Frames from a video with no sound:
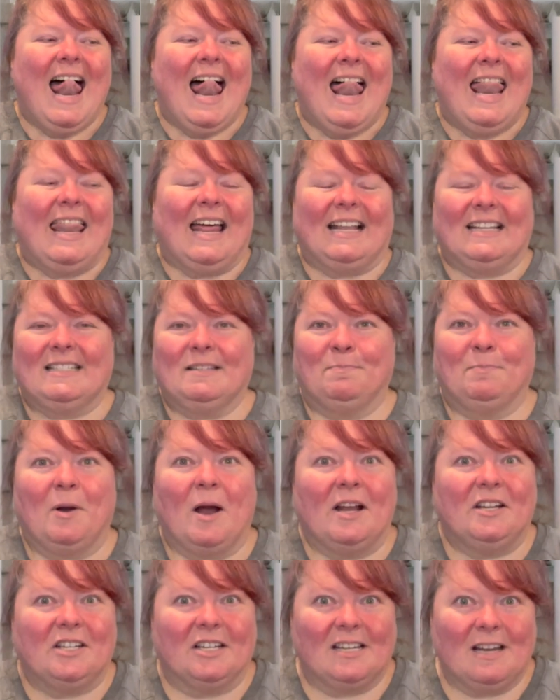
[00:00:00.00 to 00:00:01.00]
That's
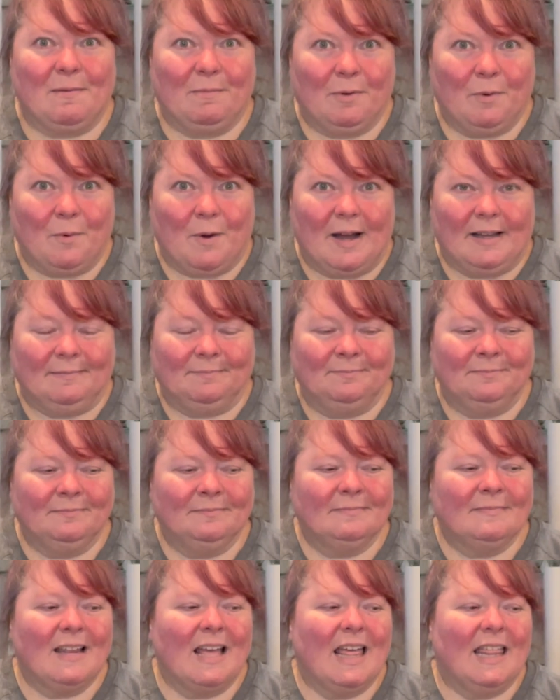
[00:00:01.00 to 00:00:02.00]
project number
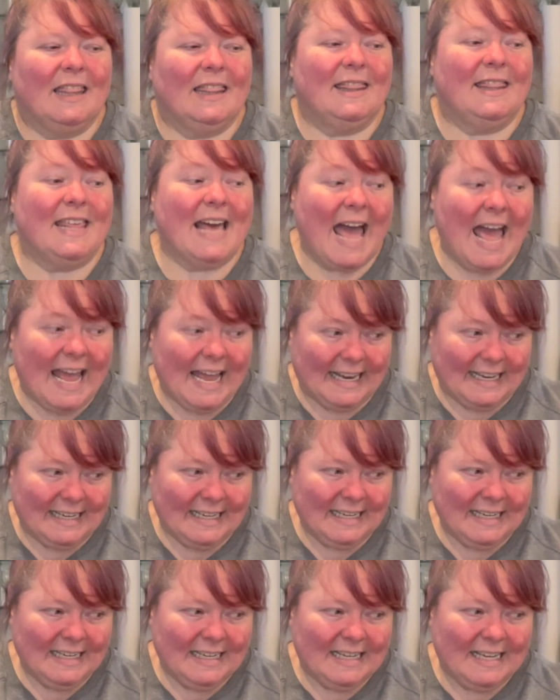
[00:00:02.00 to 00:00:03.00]
1.
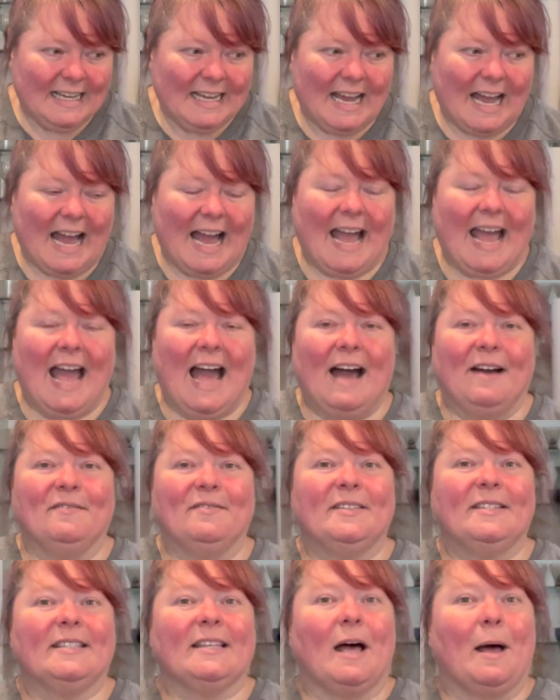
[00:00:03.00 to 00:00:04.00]
Then I have
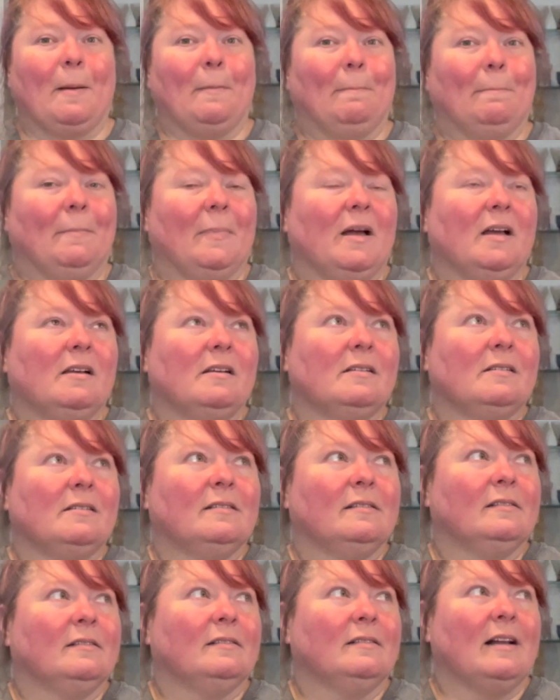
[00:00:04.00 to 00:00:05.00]
some
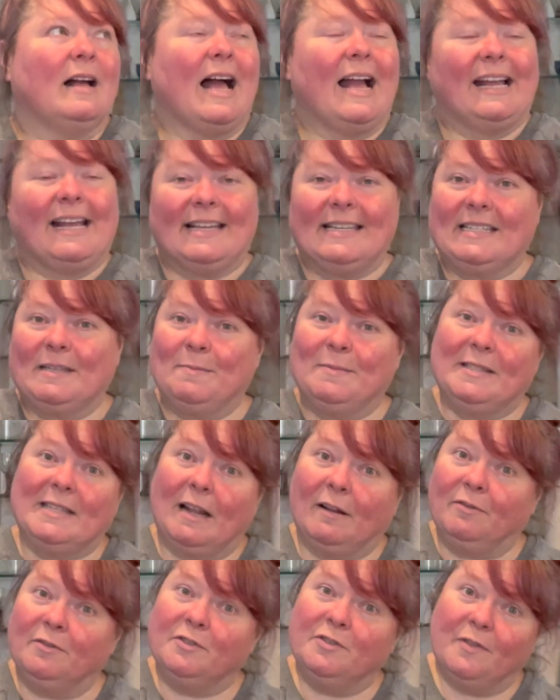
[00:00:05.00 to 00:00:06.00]

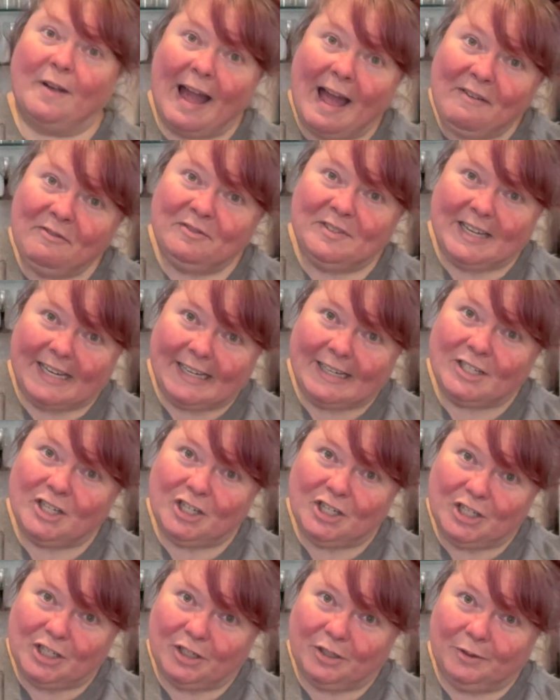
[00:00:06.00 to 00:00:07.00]
self-drafting to
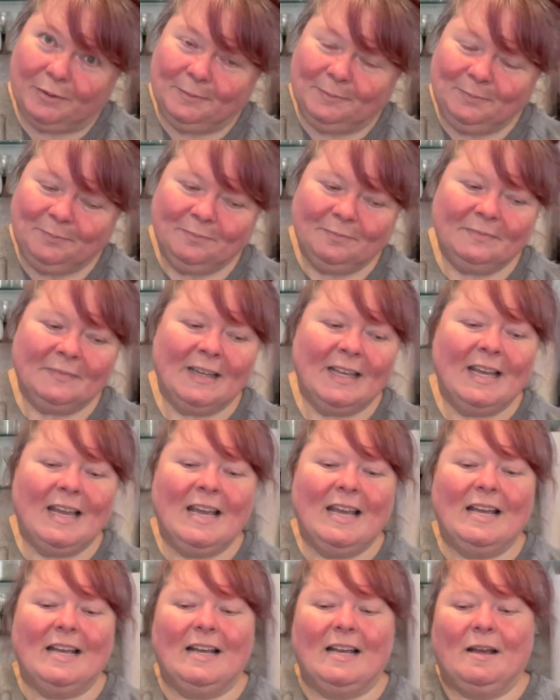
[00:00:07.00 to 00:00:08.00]
do.
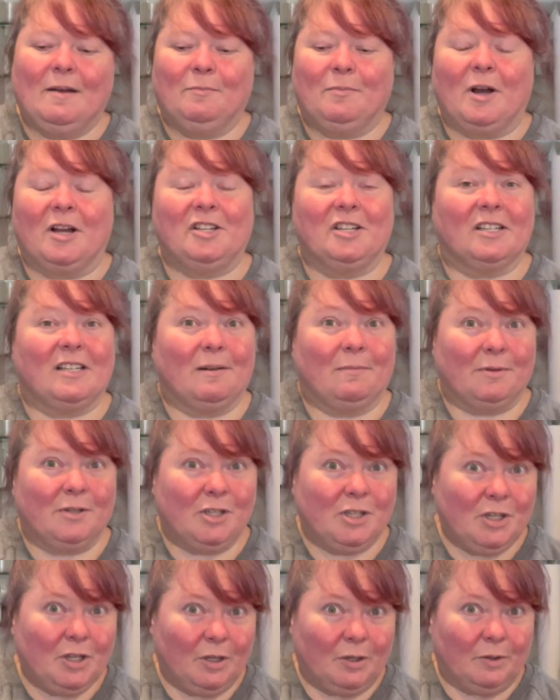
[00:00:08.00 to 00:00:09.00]
Project number
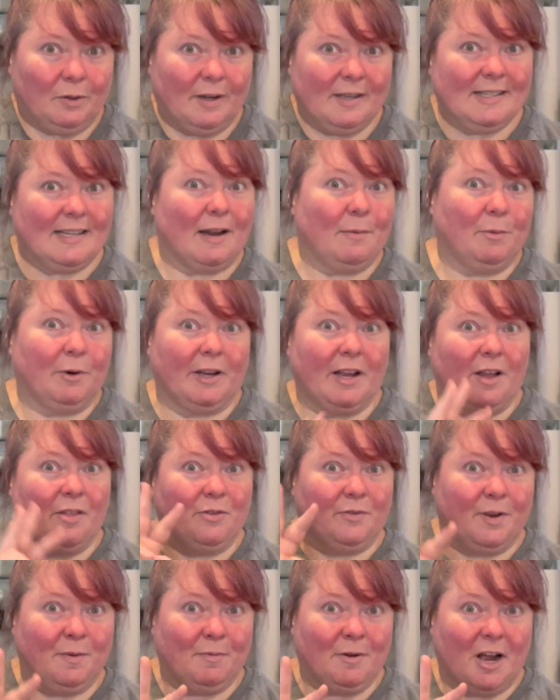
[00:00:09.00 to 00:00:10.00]
2, I said I'm working on
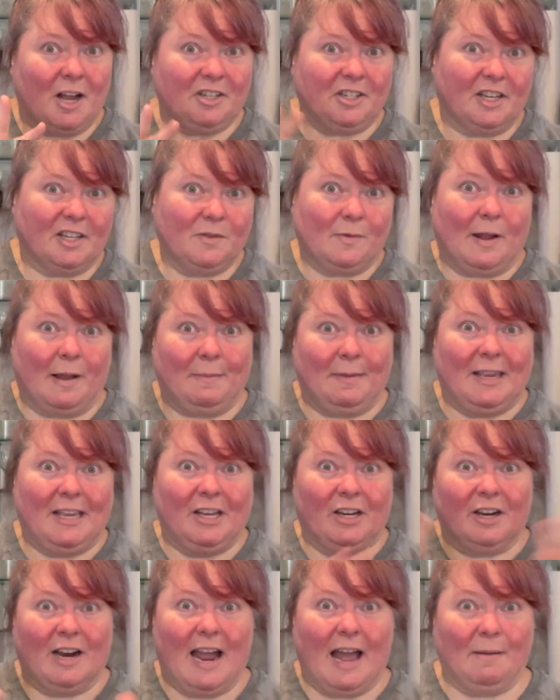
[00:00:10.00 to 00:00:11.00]
3 projects while I'm
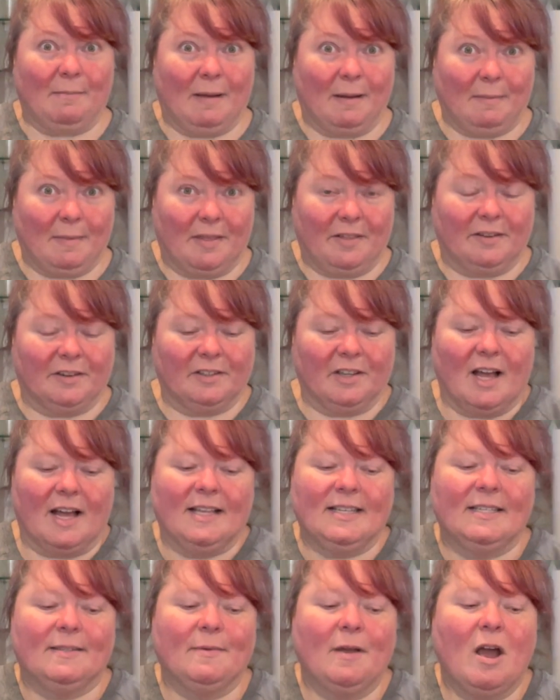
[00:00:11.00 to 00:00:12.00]
here at my
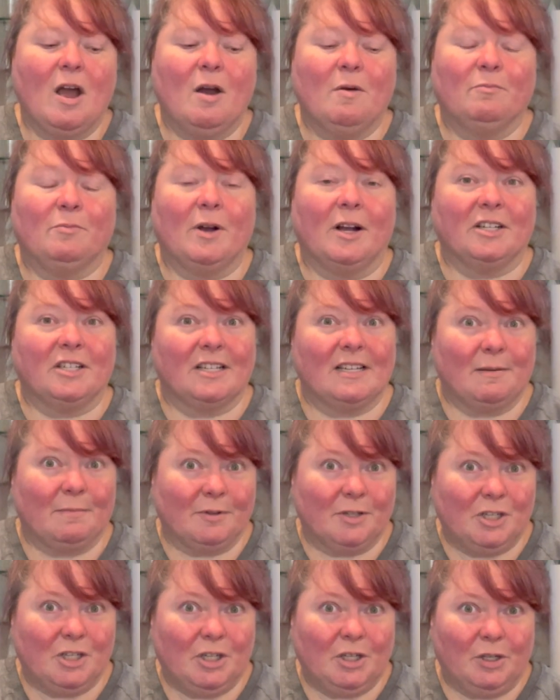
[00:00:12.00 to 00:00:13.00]
mother-in-law's. Project number
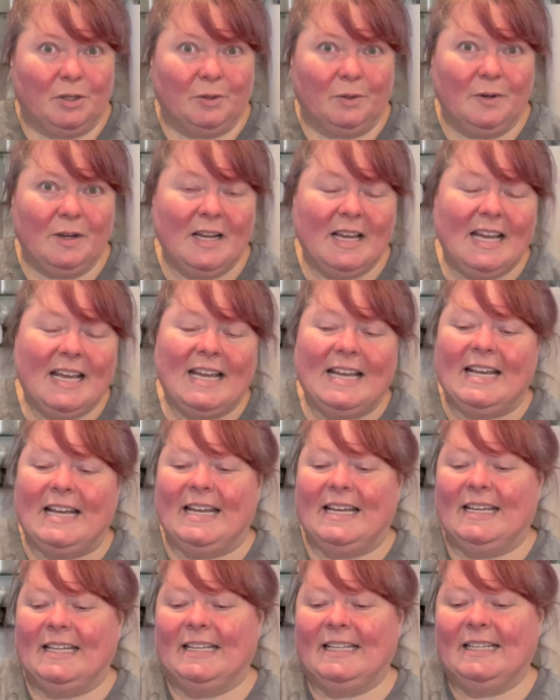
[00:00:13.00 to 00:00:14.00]
2
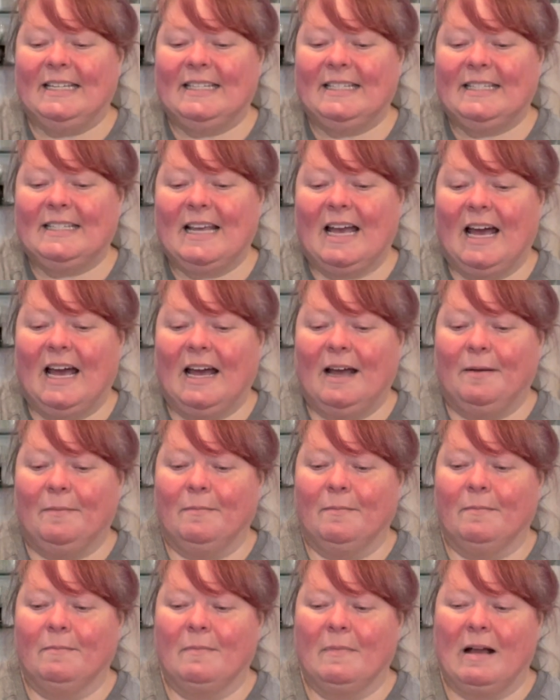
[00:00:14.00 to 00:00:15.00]
is,
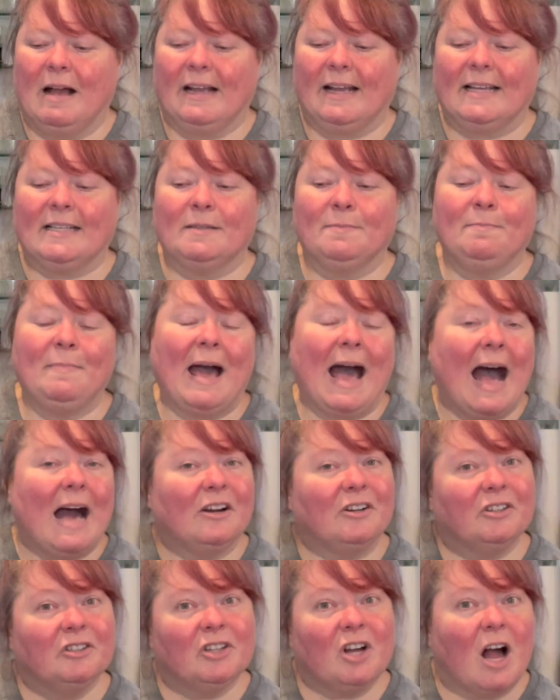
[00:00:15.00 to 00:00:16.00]

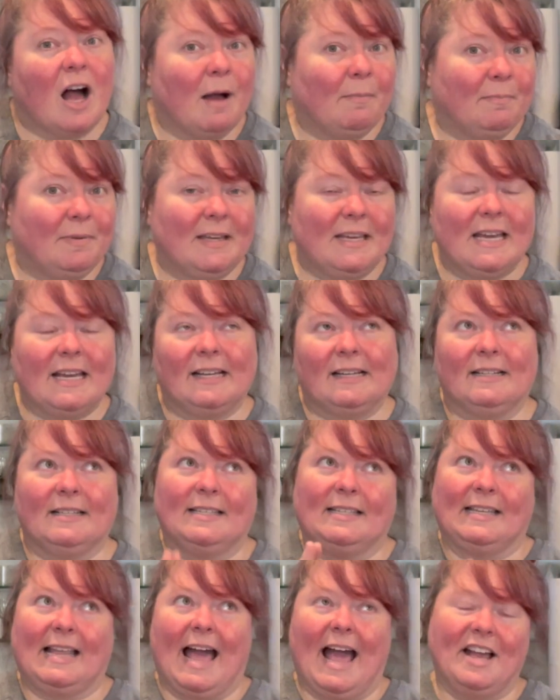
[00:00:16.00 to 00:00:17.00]
pattern copying /
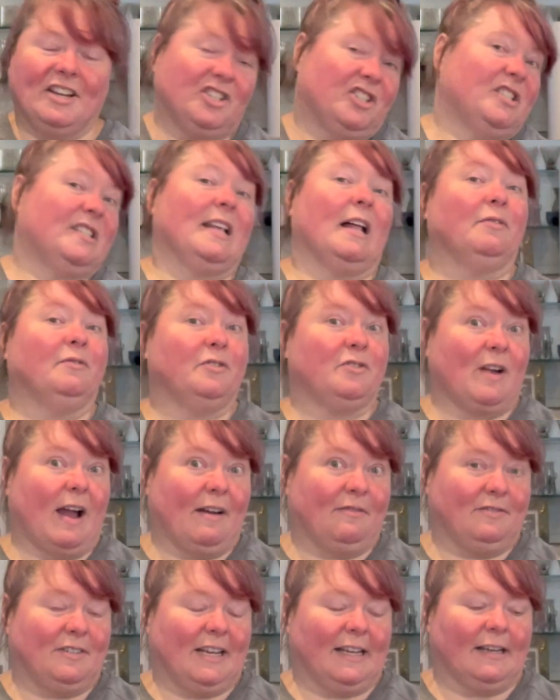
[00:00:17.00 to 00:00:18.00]

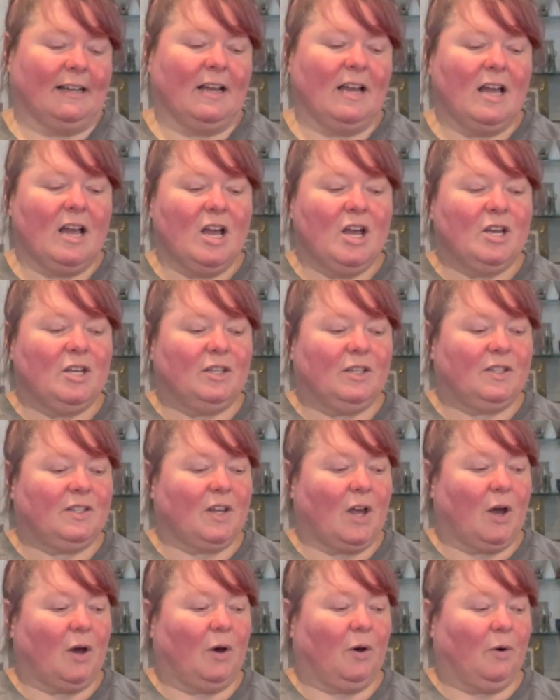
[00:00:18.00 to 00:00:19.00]
self-drafting.
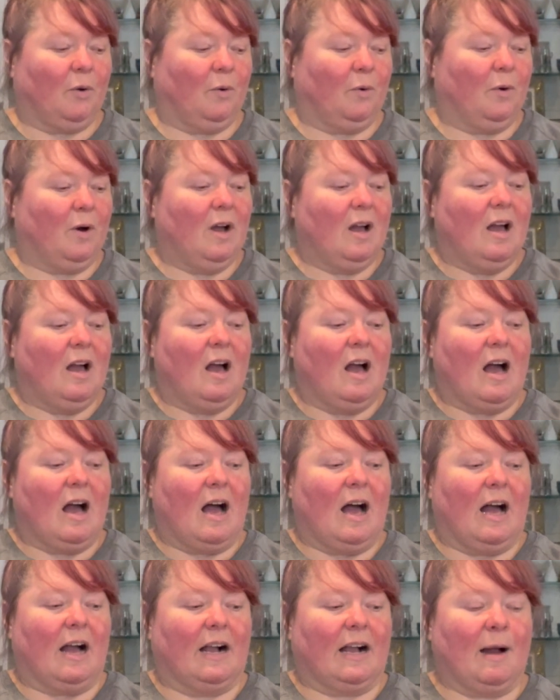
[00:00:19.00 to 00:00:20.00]
So
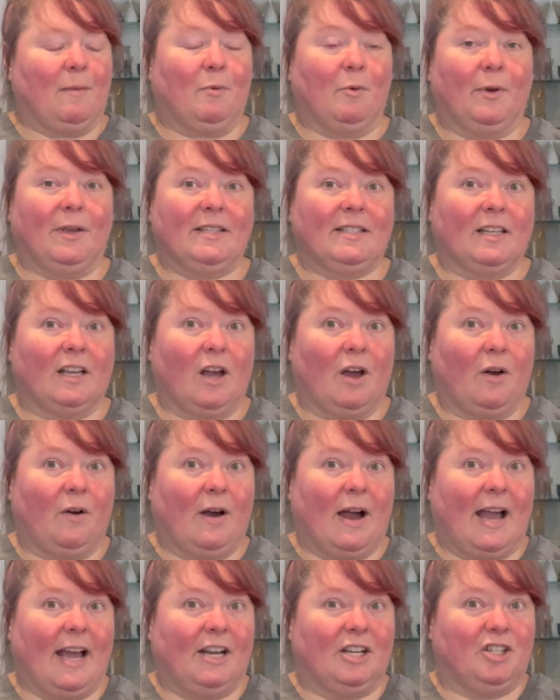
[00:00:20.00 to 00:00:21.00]
a couple weeks ago,
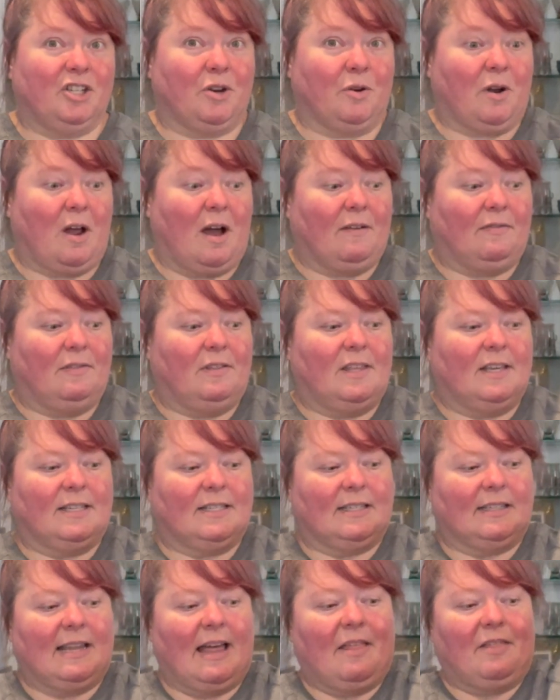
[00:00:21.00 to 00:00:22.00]
I had shown off
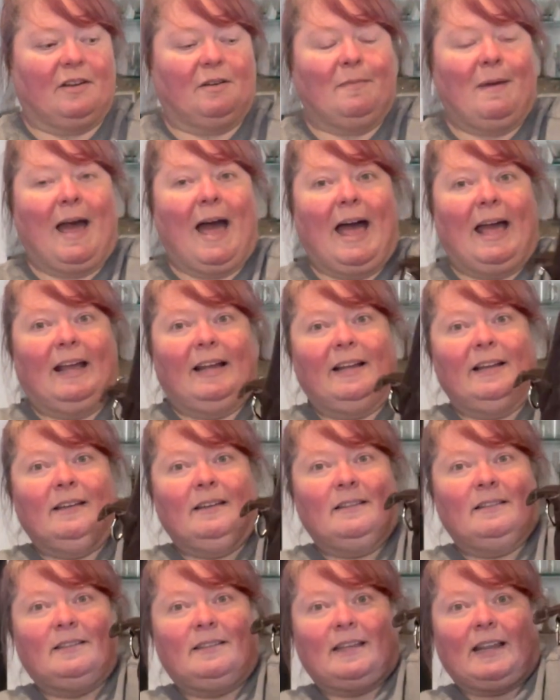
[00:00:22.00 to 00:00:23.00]
this leather bag
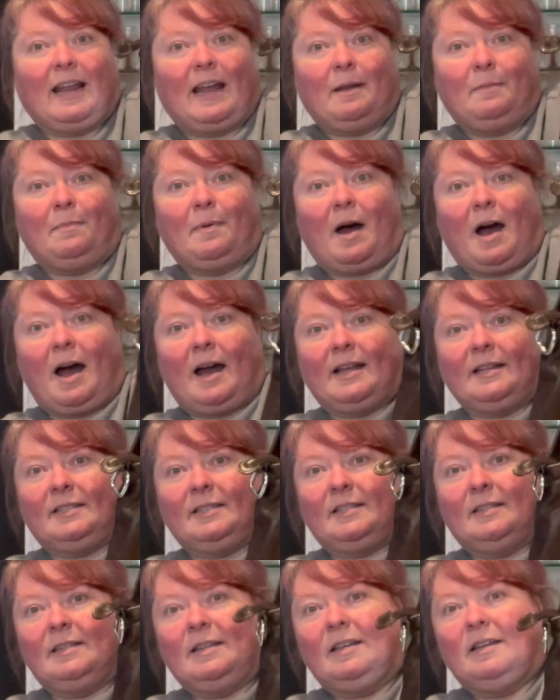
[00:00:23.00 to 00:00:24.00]
that I had
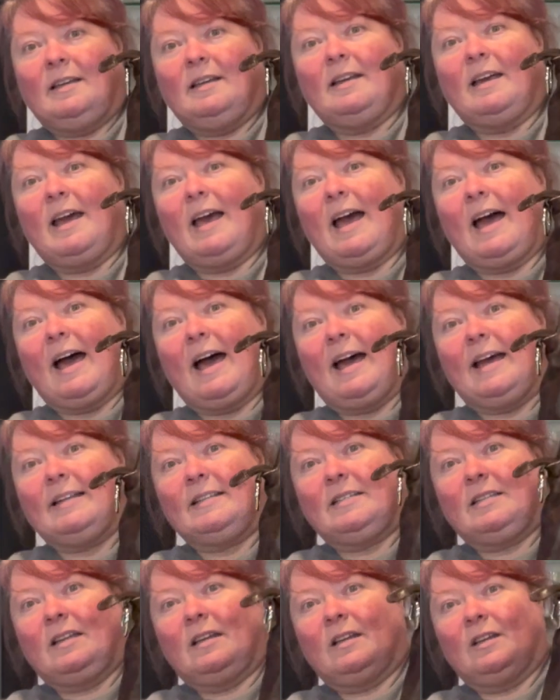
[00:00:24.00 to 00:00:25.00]
bought
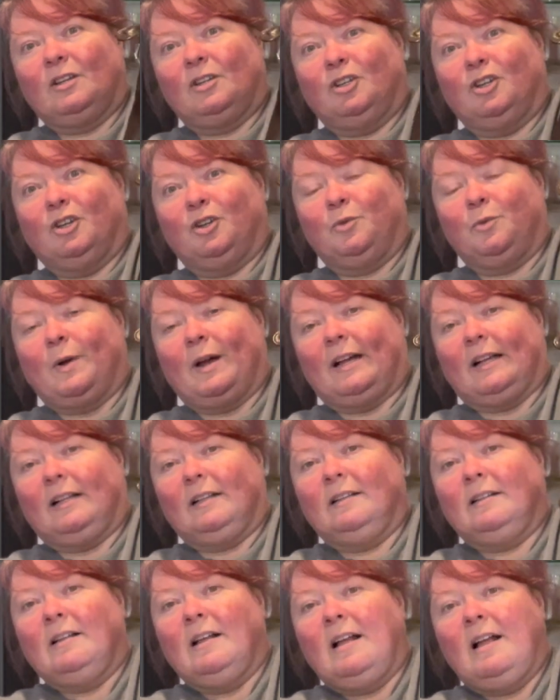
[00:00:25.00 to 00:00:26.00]
at
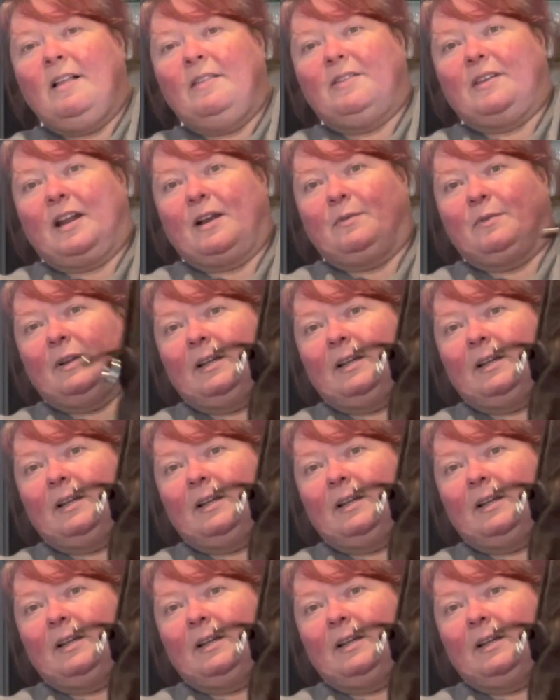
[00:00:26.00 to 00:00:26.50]
Goodwill that I